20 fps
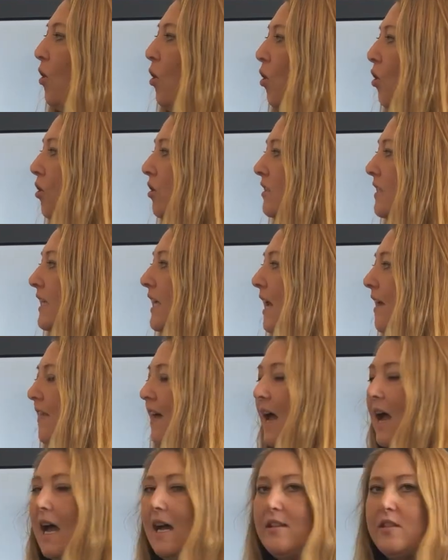all together
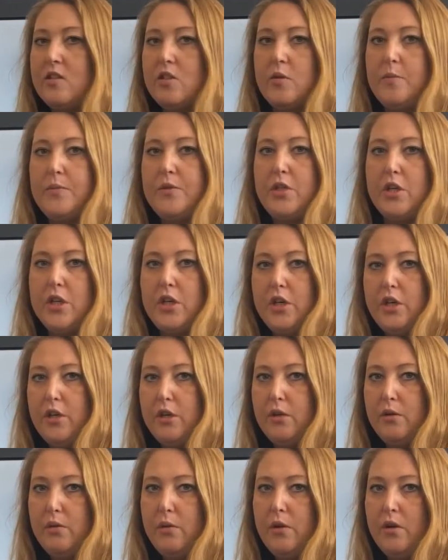adds up to
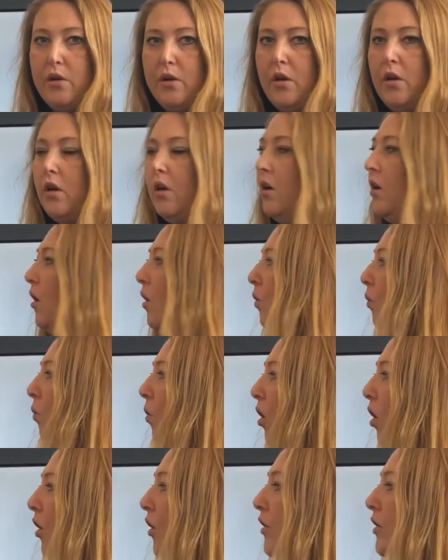
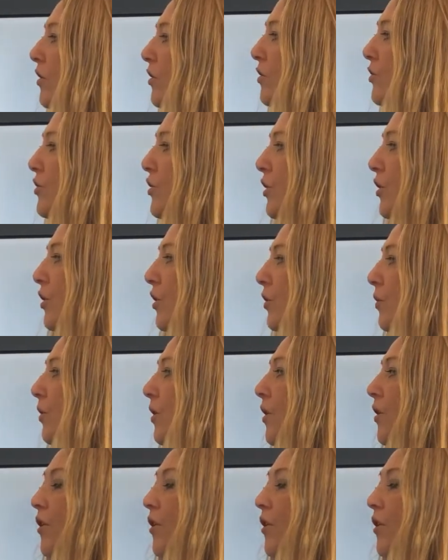1, 2,